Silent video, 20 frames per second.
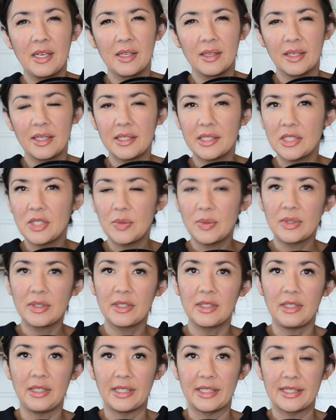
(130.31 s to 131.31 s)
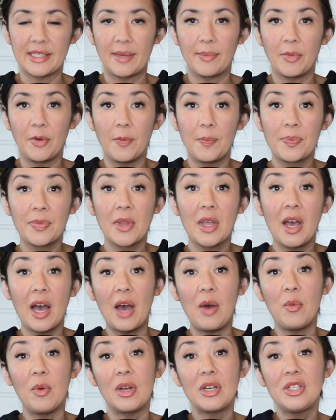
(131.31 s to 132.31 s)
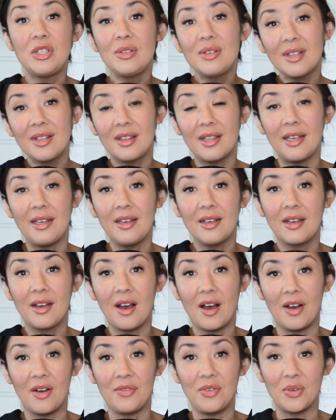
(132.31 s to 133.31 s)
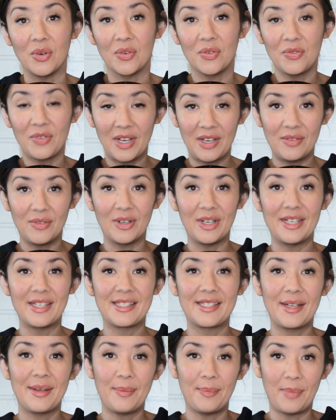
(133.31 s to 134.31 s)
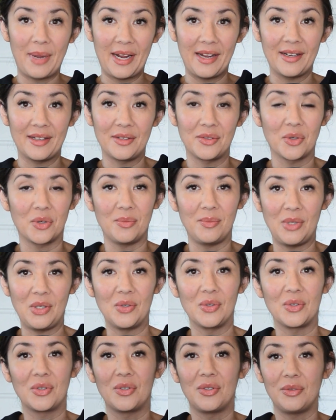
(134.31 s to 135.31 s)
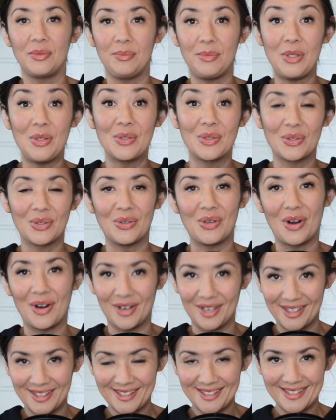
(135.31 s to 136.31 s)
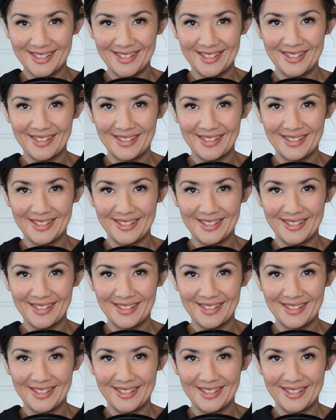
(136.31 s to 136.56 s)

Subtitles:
Let's do a little example. I want you to think of your favorite band or musical artist.